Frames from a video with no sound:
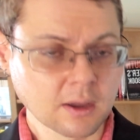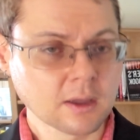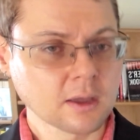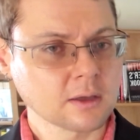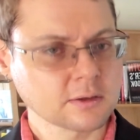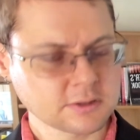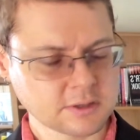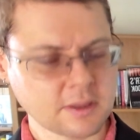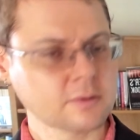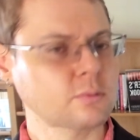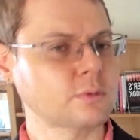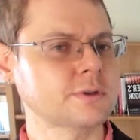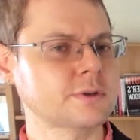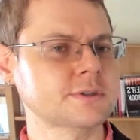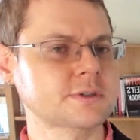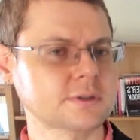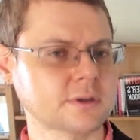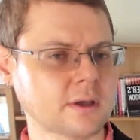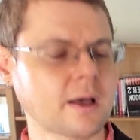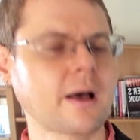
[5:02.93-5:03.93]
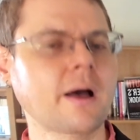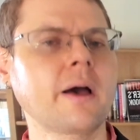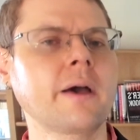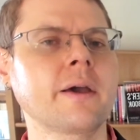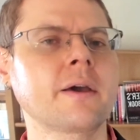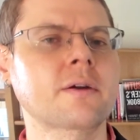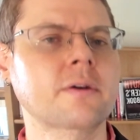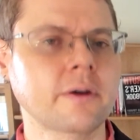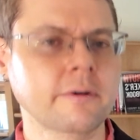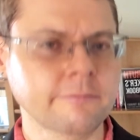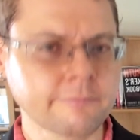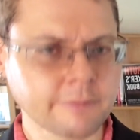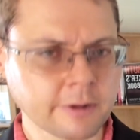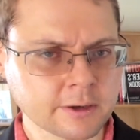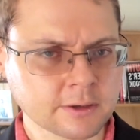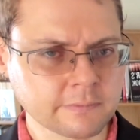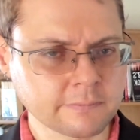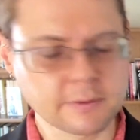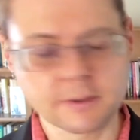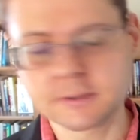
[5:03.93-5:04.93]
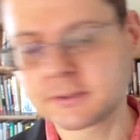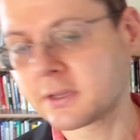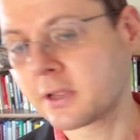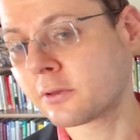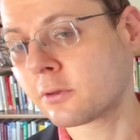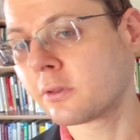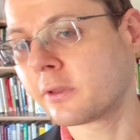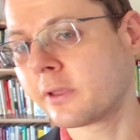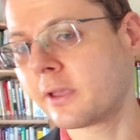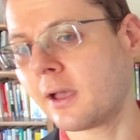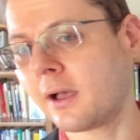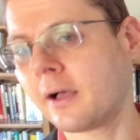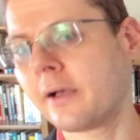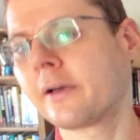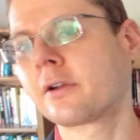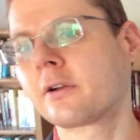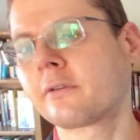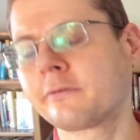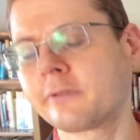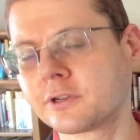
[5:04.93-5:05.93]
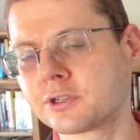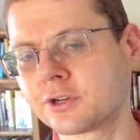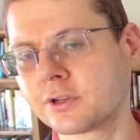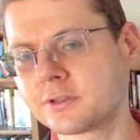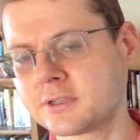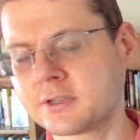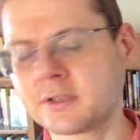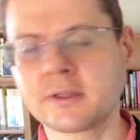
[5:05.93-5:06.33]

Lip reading: So that was higher effectiveness, not only higher efficiency,